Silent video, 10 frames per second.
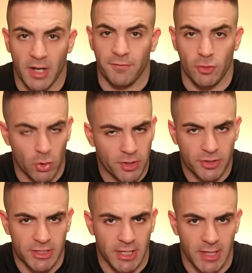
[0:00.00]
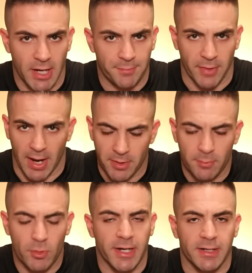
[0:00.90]
And if you don't understand that, I'm going
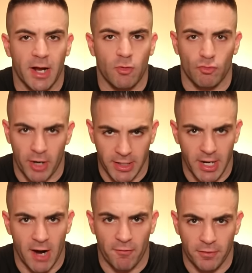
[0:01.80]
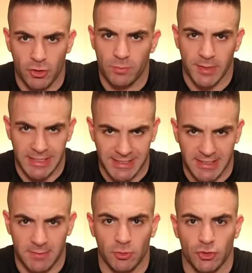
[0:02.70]
to break it down right now for you in
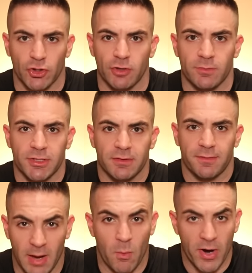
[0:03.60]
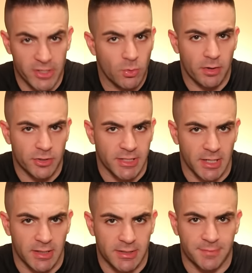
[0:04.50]
simple terms. And when you
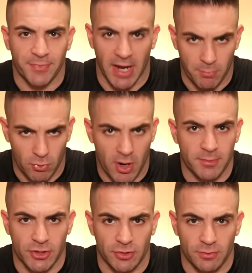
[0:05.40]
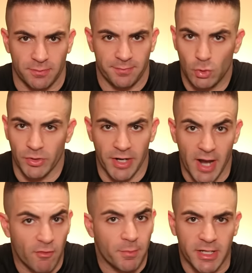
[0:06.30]
understand this, I promise you, you will
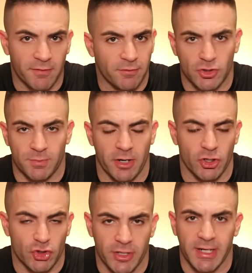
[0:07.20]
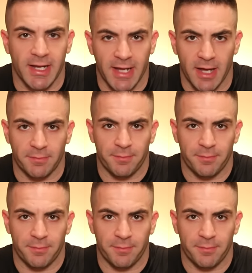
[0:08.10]
never be confused about your training again.